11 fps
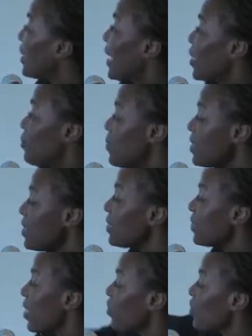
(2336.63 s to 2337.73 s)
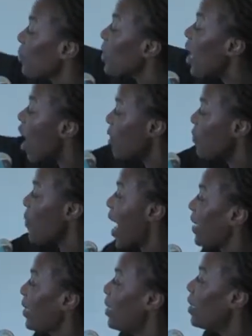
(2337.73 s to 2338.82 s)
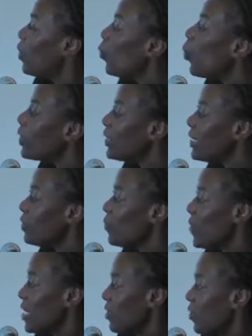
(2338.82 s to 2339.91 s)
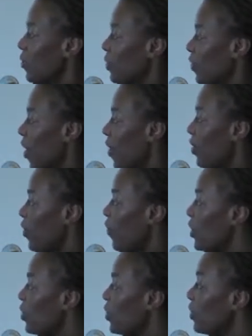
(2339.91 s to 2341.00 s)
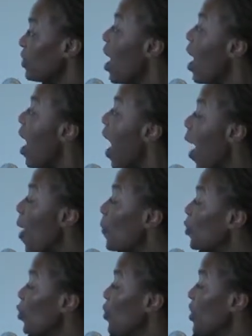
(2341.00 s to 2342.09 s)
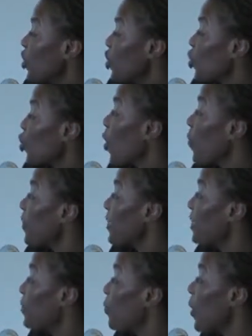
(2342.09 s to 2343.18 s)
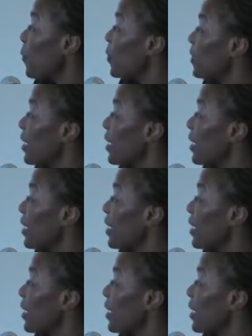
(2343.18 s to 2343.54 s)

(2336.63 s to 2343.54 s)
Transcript: that they can meet these standards. I'm going to unpack what these mean in terms of our interventions opportunities to shore up the, the, people's